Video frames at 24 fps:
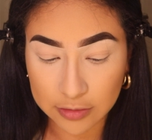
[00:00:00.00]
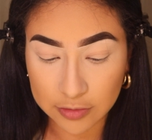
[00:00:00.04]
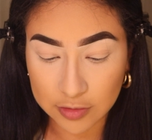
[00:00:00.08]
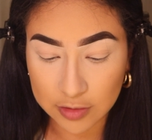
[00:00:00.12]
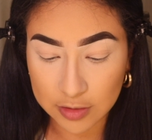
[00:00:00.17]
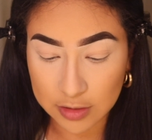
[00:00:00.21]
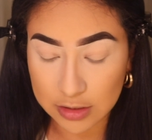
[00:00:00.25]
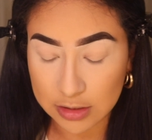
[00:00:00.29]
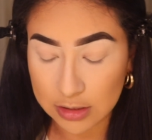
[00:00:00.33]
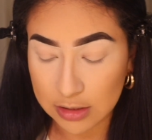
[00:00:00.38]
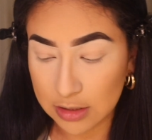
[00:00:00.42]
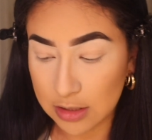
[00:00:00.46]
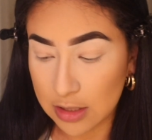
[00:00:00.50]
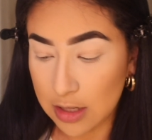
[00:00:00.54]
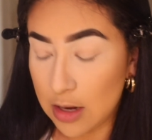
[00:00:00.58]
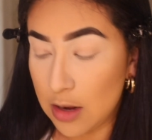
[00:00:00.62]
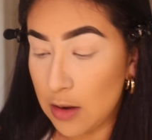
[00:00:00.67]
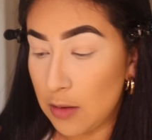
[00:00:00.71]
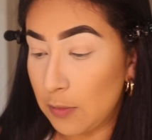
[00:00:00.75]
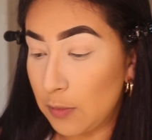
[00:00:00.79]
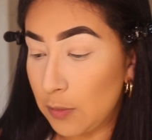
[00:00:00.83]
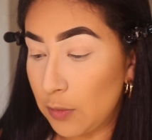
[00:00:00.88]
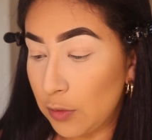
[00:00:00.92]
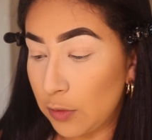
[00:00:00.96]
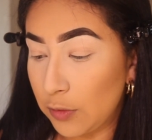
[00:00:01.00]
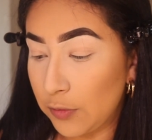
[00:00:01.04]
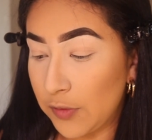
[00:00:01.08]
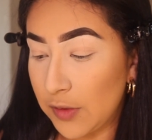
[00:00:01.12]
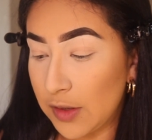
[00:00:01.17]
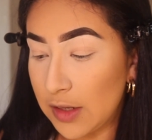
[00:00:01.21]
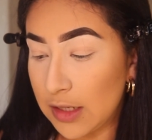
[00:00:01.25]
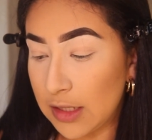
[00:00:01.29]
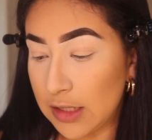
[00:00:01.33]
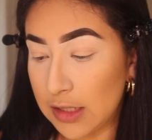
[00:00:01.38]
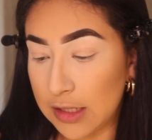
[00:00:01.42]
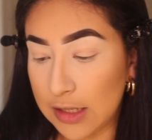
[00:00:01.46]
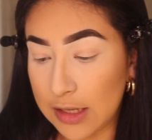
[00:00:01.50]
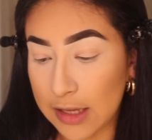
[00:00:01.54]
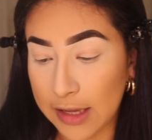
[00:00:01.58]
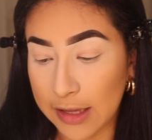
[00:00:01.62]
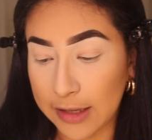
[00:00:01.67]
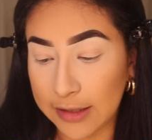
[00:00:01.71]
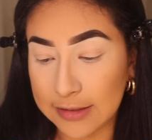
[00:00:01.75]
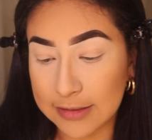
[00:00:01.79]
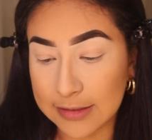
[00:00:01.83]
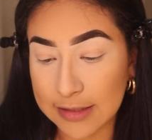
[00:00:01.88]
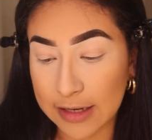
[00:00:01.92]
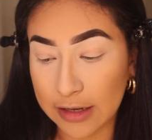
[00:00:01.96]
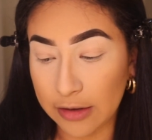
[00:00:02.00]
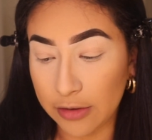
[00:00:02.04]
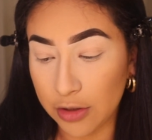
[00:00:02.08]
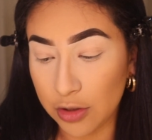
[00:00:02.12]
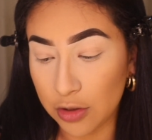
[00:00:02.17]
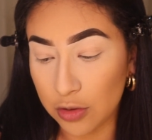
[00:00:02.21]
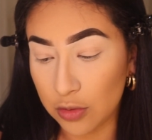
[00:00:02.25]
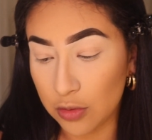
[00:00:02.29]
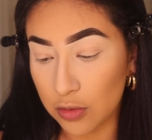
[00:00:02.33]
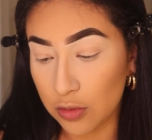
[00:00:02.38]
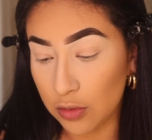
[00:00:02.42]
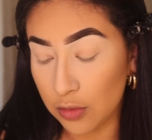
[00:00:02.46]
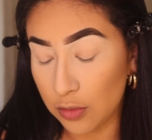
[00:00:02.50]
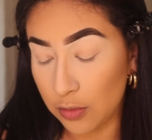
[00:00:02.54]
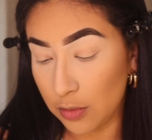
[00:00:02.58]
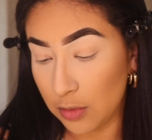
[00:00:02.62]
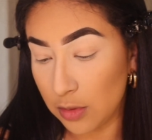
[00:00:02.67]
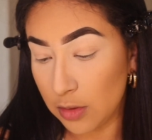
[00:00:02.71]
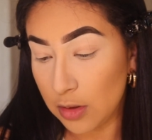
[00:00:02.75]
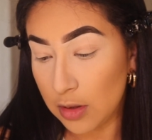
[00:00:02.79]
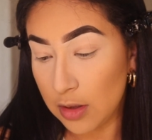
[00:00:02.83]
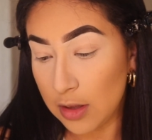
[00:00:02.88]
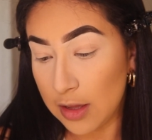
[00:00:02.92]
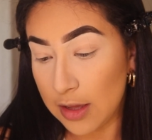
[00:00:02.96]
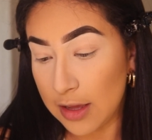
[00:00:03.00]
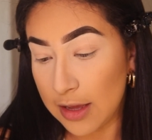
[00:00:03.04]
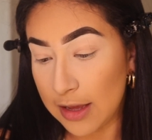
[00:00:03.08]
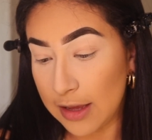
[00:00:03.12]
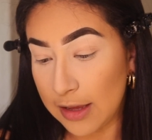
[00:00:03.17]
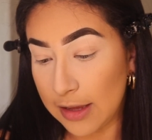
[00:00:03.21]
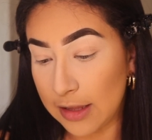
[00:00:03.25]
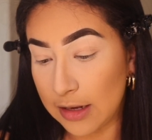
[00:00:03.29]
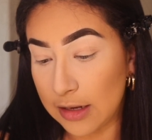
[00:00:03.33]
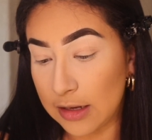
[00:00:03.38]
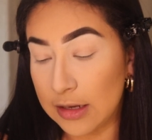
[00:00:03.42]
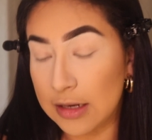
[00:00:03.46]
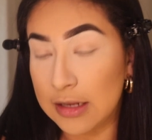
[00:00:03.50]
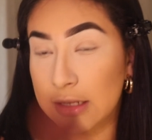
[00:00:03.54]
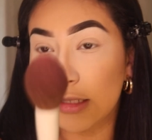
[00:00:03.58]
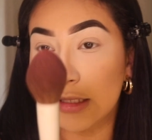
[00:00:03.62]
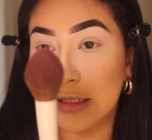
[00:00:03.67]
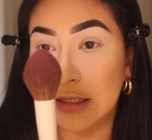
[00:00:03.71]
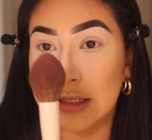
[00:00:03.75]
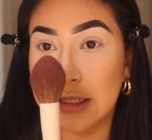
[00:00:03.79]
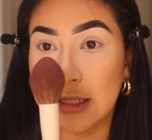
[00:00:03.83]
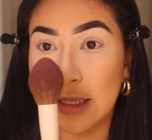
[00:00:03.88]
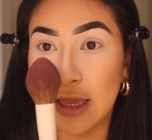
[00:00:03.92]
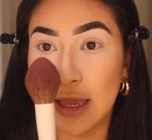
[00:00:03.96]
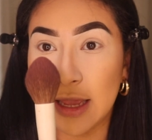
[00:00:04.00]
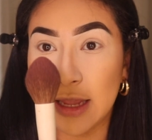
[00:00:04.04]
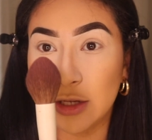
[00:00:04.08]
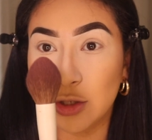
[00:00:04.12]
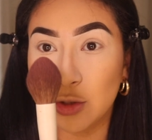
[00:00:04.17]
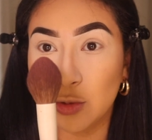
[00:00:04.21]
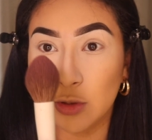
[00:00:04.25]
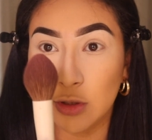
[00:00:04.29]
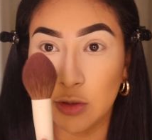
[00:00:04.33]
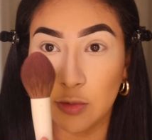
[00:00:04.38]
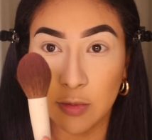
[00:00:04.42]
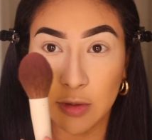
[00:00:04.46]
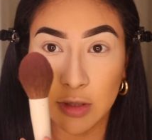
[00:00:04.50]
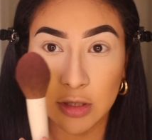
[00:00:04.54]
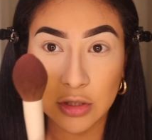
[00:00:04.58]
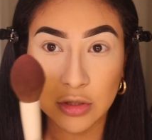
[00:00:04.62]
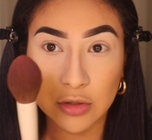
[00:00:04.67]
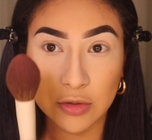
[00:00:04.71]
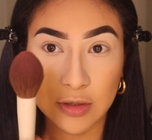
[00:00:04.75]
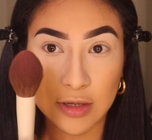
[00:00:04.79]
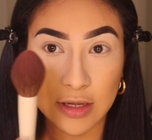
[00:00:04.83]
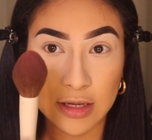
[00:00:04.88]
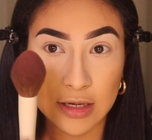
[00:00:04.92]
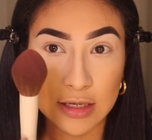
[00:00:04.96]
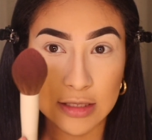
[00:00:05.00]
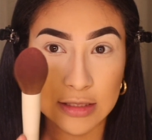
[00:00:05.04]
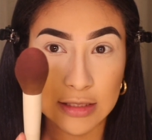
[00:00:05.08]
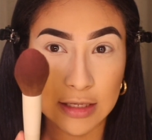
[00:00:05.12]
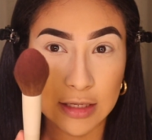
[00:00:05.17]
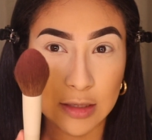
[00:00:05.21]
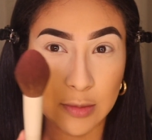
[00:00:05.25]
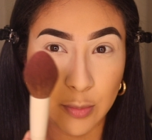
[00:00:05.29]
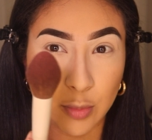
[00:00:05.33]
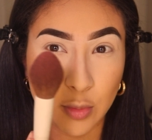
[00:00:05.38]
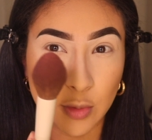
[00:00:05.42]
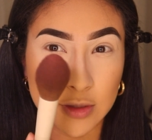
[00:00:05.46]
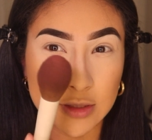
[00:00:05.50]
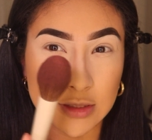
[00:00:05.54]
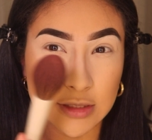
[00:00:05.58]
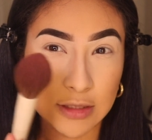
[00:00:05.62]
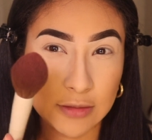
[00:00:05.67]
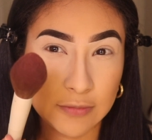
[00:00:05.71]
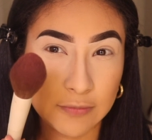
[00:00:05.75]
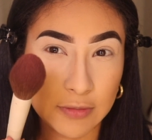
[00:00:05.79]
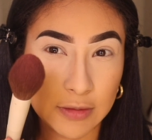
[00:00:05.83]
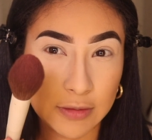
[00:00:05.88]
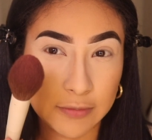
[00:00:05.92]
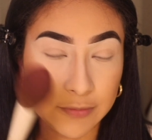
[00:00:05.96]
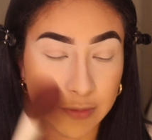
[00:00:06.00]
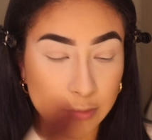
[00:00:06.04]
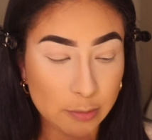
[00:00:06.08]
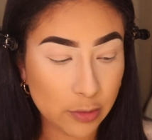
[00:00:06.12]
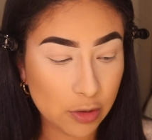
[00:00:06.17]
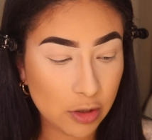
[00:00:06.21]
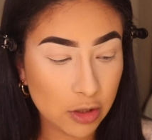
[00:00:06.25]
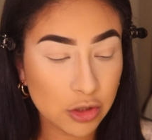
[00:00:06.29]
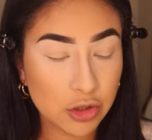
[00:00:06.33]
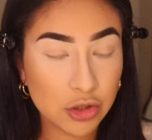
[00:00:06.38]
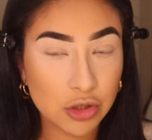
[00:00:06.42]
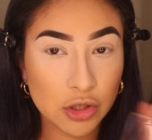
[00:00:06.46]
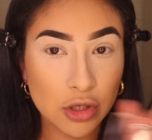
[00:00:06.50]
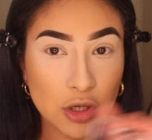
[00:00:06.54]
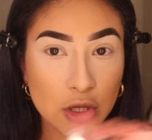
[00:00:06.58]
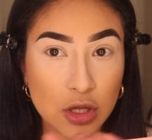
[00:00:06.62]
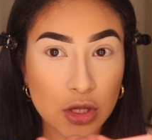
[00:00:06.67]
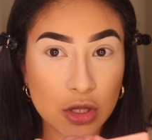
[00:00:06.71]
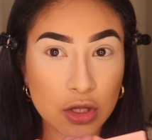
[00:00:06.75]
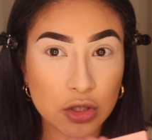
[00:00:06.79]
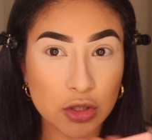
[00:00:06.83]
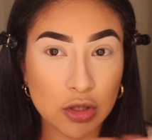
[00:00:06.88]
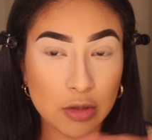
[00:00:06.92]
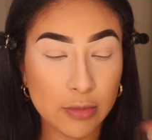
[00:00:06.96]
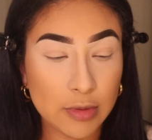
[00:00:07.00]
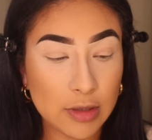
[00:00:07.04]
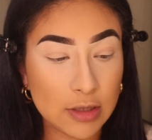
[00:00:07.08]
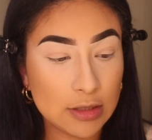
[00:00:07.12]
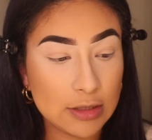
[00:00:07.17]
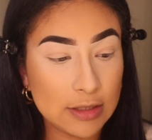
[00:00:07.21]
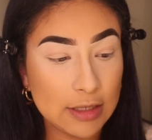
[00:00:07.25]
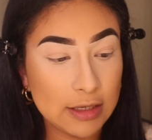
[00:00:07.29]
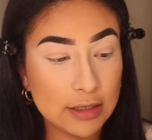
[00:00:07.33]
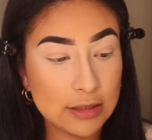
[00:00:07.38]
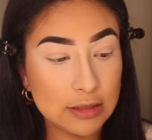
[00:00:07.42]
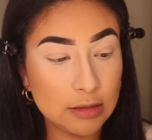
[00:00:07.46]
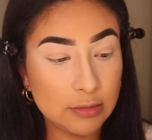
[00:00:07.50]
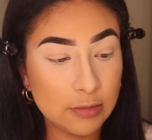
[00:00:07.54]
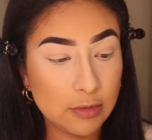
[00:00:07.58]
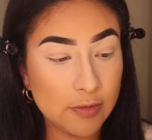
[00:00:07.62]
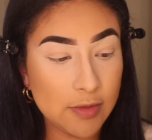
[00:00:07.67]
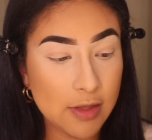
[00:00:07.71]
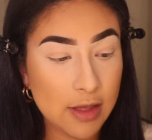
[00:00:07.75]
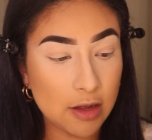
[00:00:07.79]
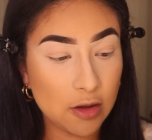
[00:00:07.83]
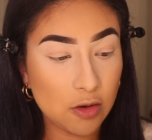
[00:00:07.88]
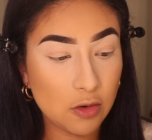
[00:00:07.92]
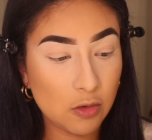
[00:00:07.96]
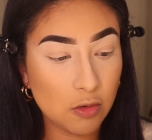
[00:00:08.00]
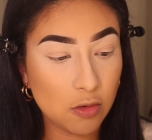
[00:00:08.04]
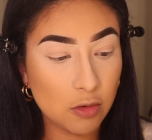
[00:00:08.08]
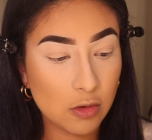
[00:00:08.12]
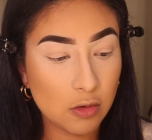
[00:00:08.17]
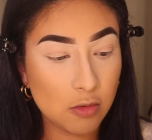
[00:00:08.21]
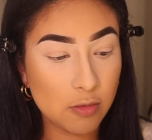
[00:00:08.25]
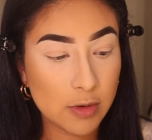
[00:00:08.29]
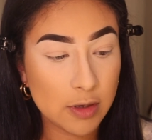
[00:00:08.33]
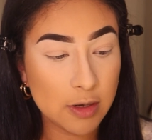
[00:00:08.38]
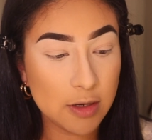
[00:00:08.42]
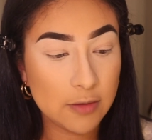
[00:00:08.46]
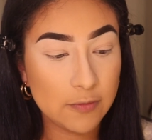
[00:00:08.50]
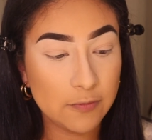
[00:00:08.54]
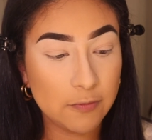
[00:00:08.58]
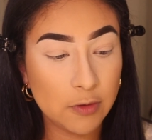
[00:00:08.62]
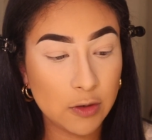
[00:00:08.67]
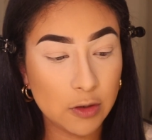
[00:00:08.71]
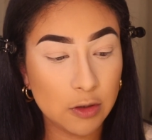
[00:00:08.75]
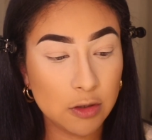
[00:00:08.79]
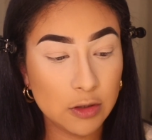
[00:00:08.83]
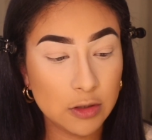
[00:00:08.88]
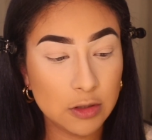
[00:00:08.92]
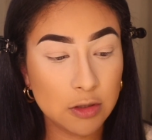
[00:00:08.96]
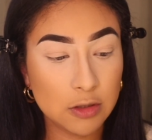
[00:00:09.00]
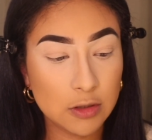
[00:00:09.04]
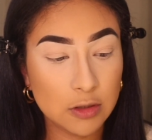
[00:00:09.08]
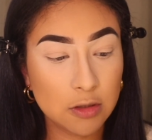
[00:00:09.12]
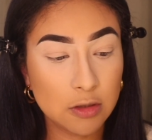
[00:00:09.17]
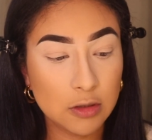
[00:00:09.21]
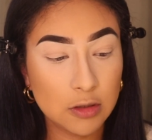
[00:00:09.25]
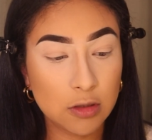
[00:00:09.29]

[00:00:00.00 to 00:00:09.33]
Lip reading: on this Morphe X Ariel, and it's the A21. So again, it's like a pointed fluffy brush. So I'm going to take some of that coral one first,